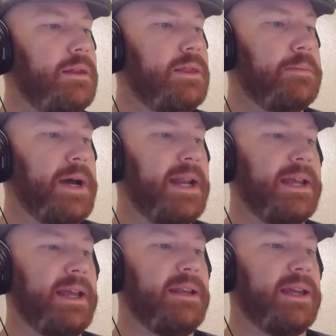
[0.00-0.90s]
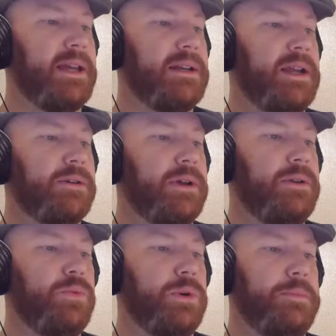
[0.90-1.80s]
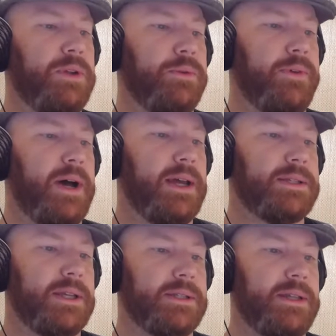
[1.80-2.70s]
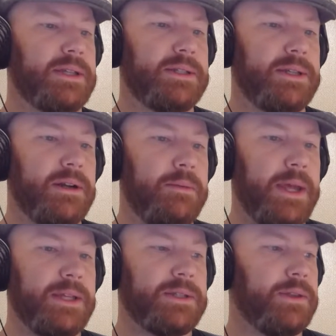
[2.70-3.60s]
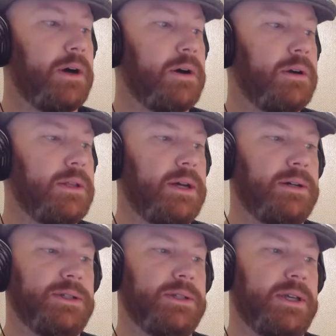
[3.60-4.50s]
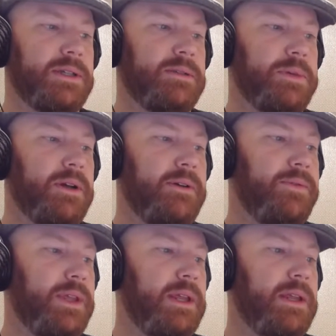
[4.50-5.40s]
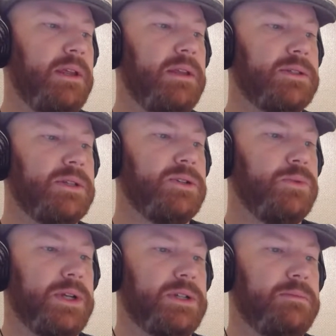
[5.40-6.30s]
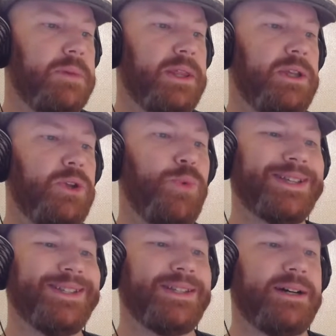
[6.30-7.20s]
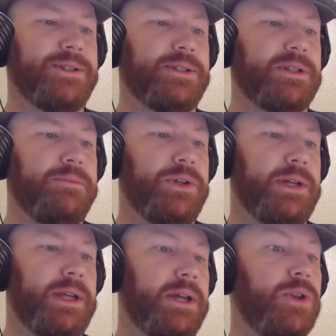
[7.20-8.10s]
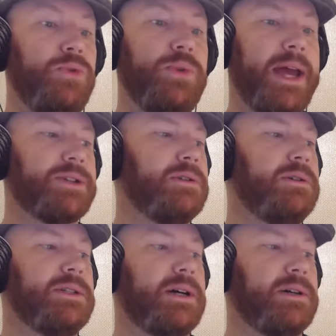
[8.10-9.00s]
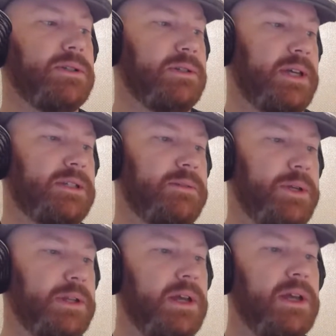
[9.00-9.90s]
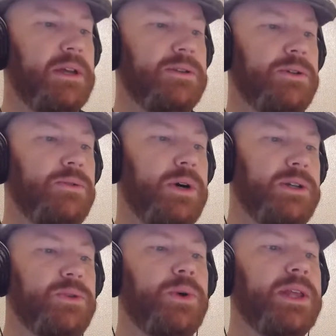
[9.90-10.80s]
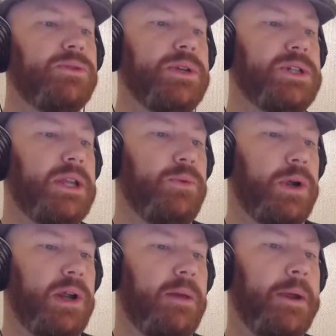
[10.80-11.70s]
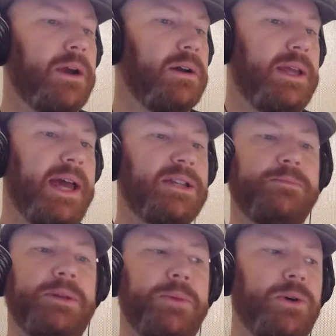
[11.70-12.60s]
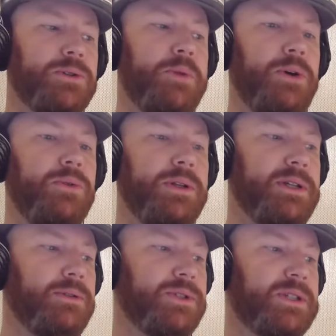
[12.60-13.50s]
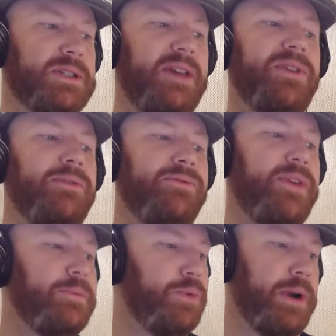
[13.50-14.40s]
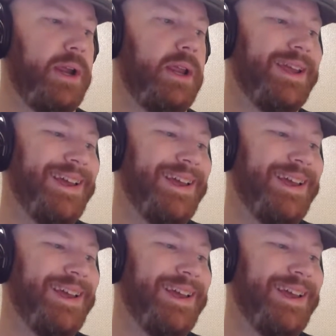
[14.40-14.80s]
The planning indicated herein will be revised as necessary based on the hard intelligence estimate of the situation by the U.S. intelligence community. A new national intelligence estimate, due on 23 January, apparently has been postponed until 7 February.